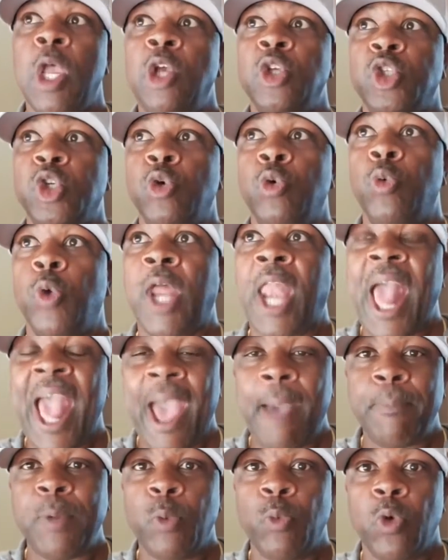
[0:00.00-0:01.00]
So what
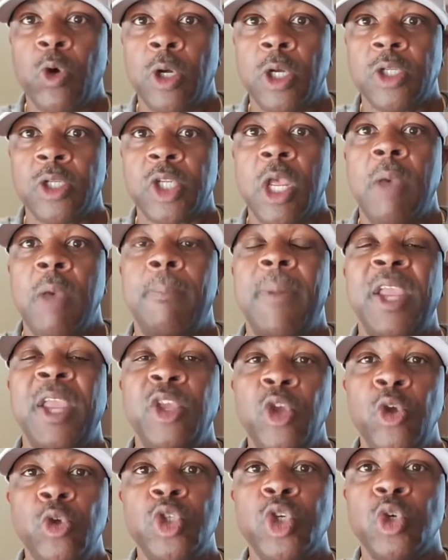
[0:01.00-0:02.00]
happened was my
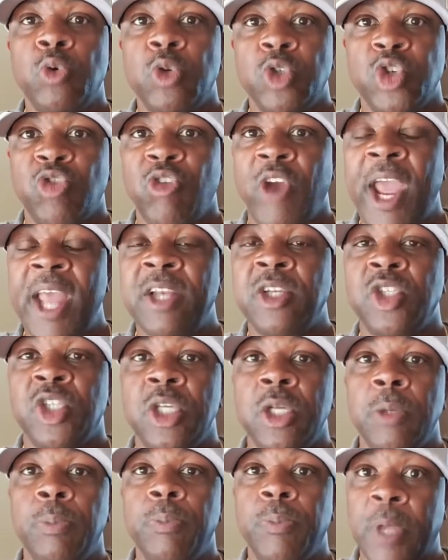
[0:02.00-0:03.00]
usual
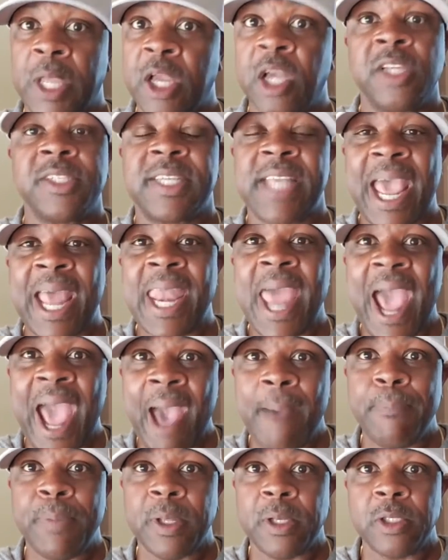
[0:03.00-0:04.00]
strategy, because that
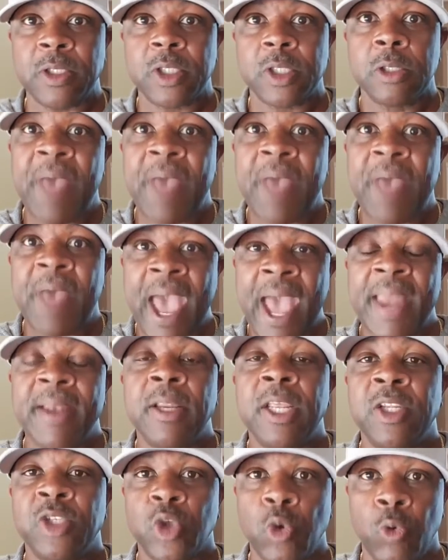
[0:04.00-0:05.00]
happens.
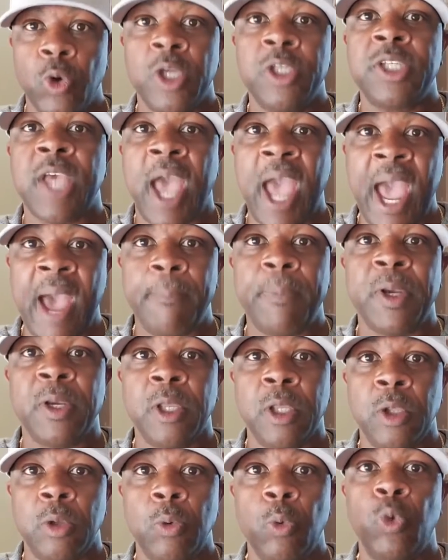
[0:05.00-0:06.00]
That is going to happen to
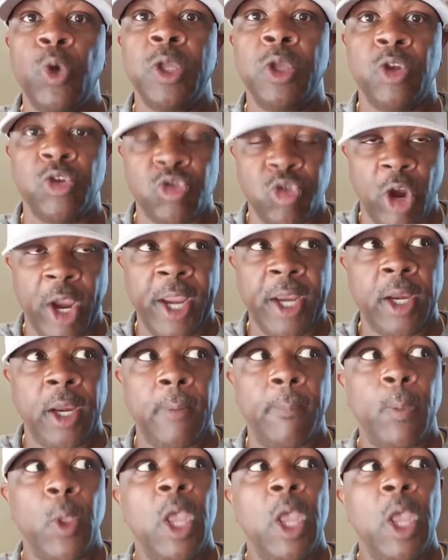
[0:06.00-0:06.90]
you when you're trading.